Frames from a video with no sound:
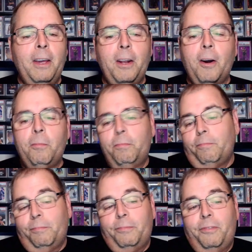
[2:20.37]
you know,
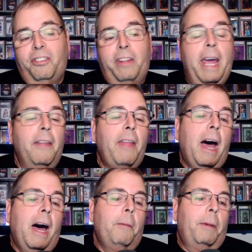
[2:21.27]
stay in the
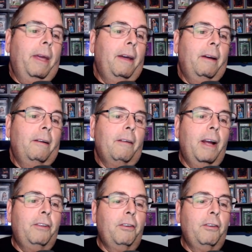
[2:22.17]
hobby, right?